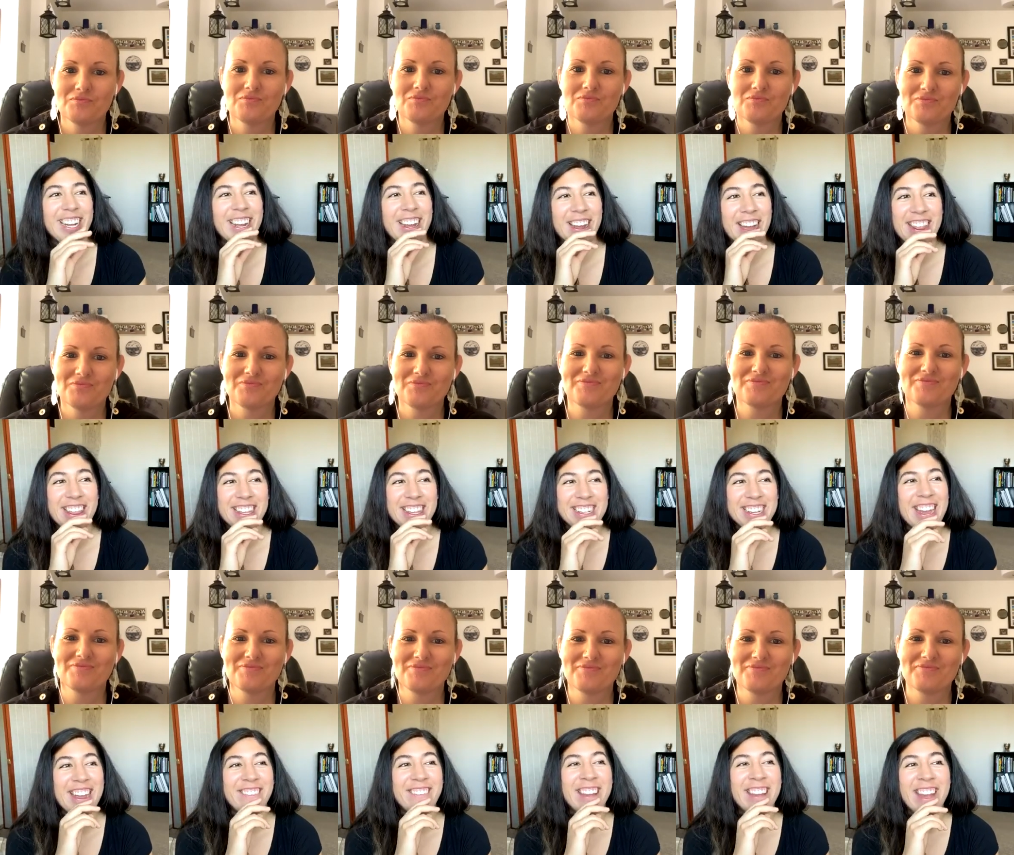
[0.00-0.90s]
Speaker 1: at the
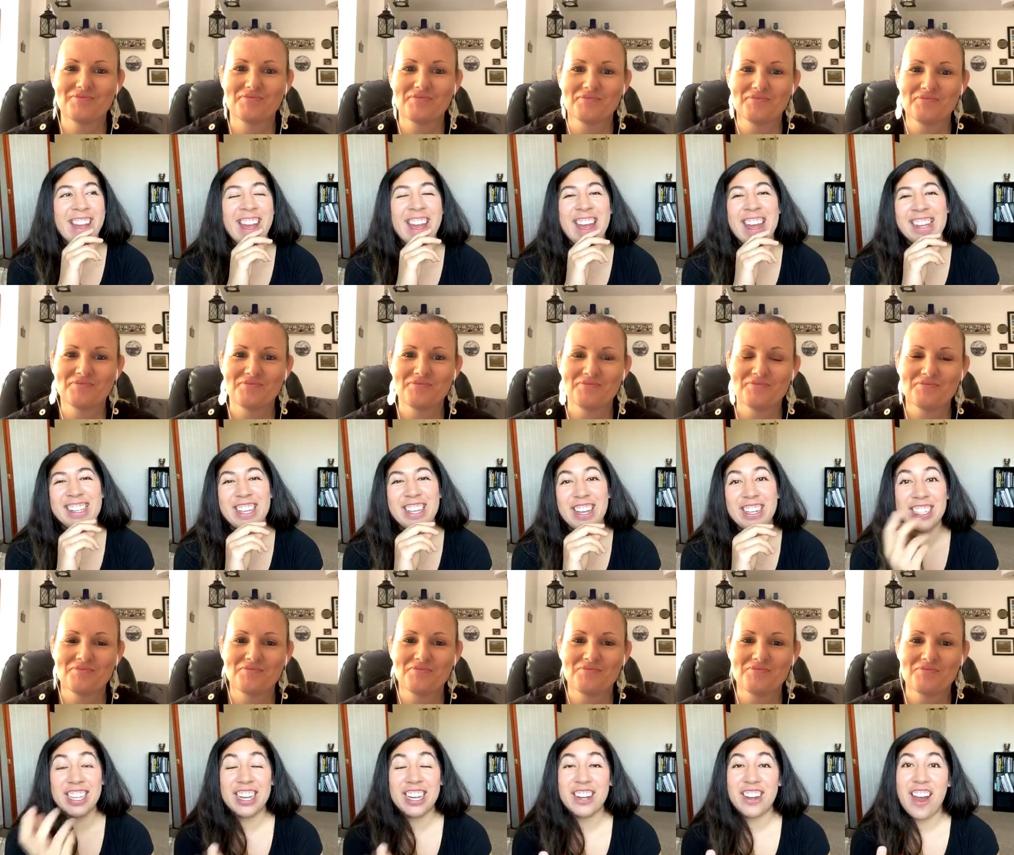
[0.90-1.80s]
time, mm. so I
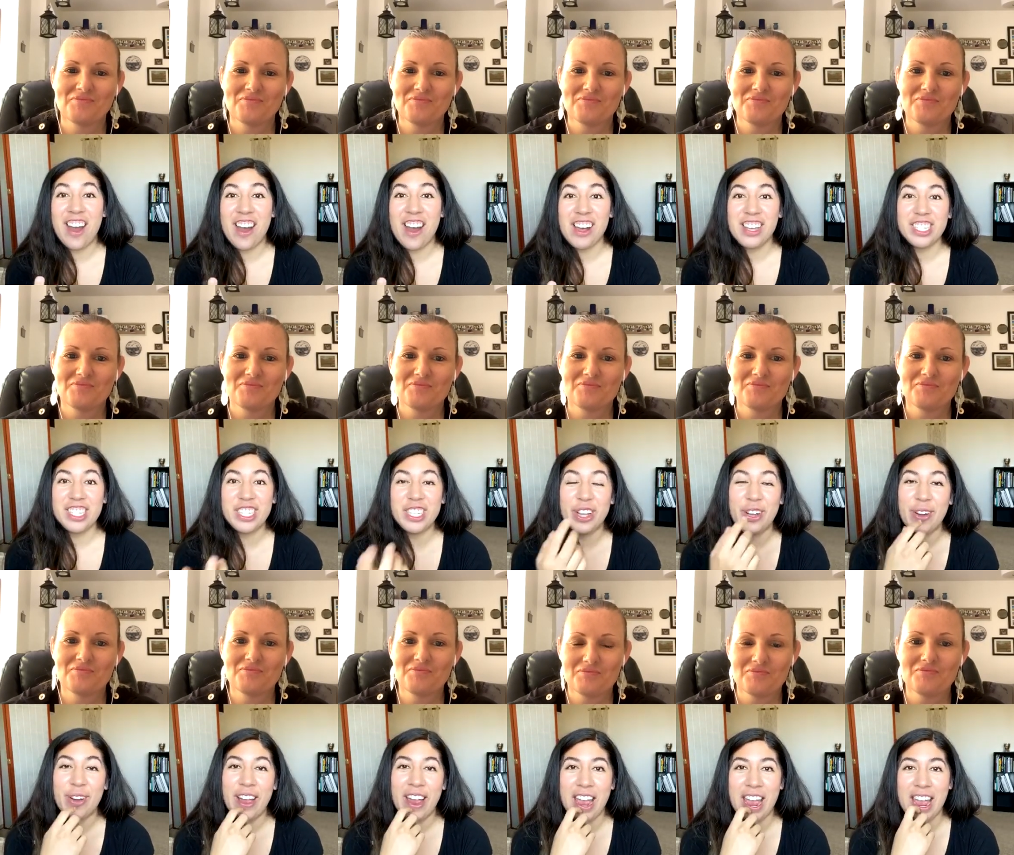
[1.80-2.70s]
stayed in a hostel
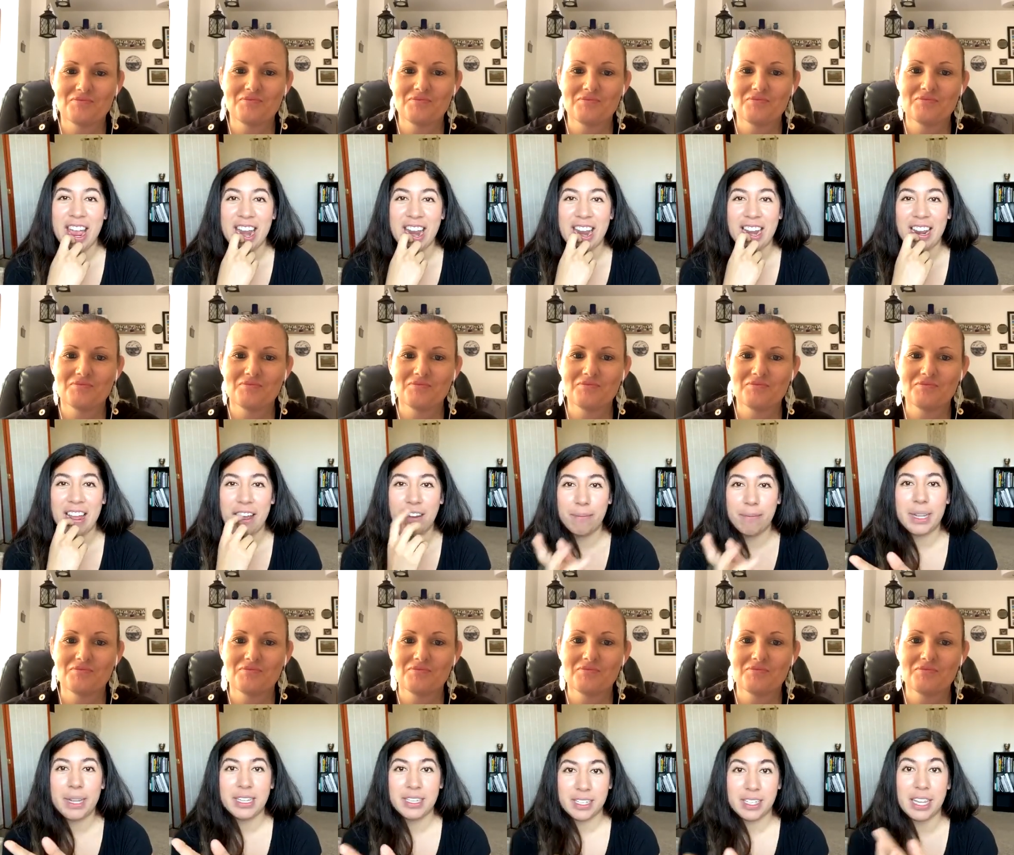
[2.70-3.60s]
and I left my
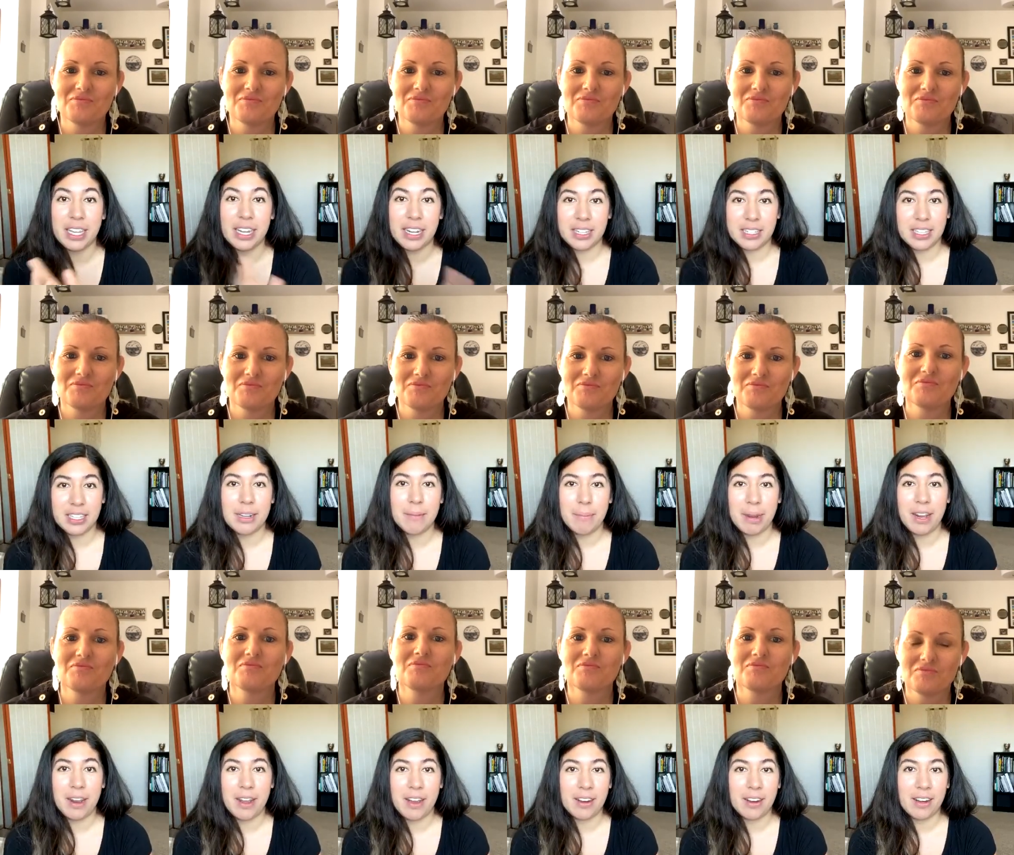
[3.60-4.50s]
things in my
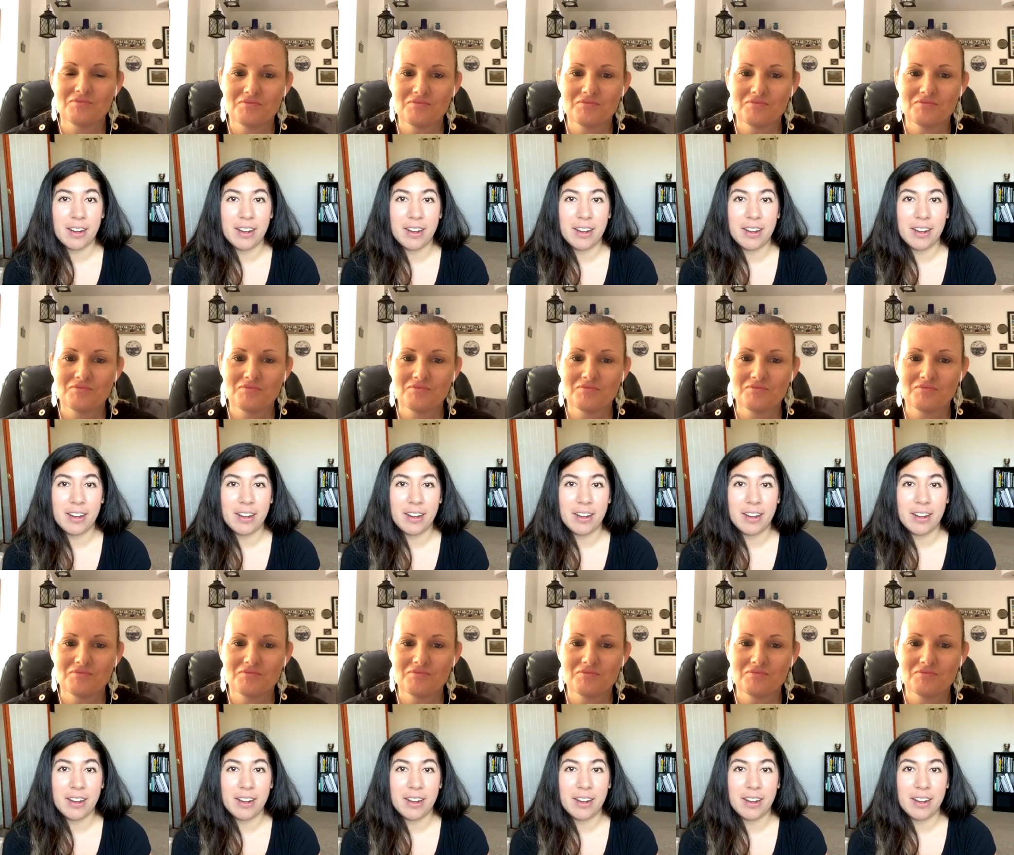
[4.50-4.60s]
locker